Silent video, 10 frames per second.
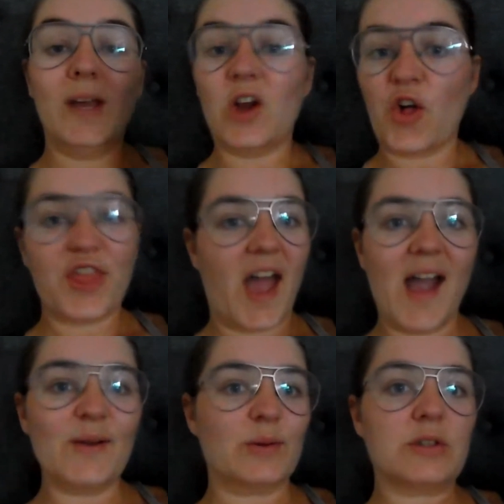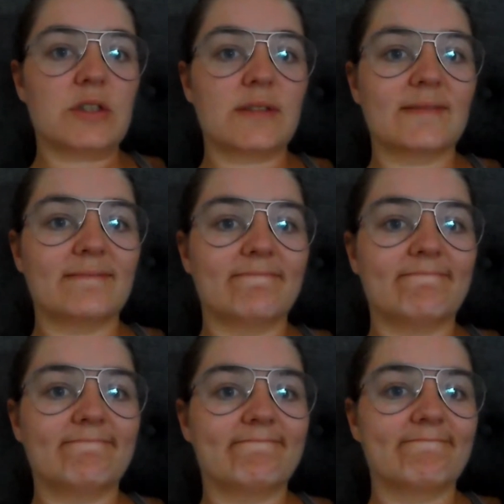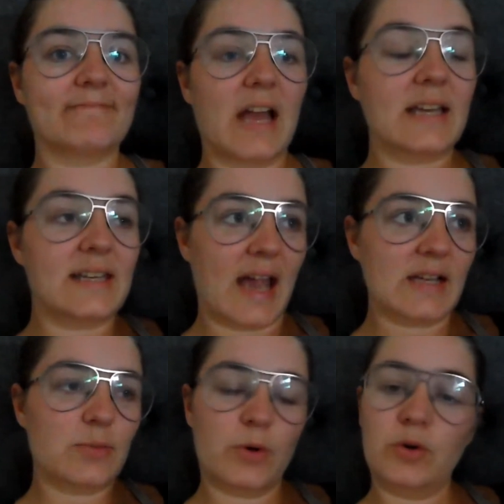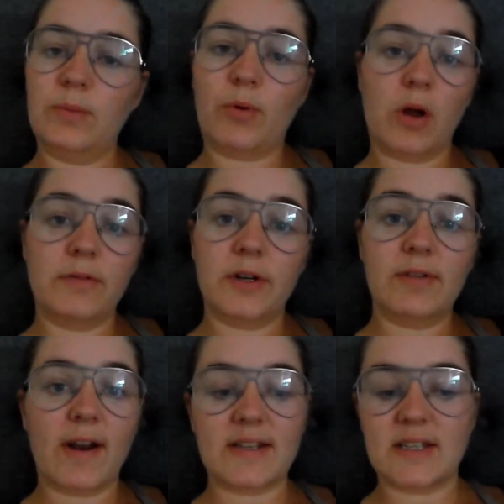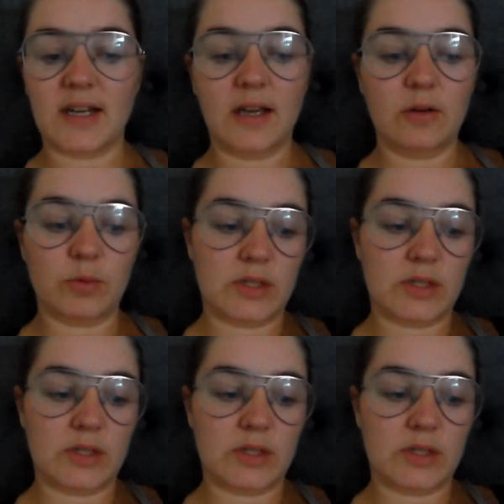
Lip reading: we got the house. Yes, we're only privately renting it.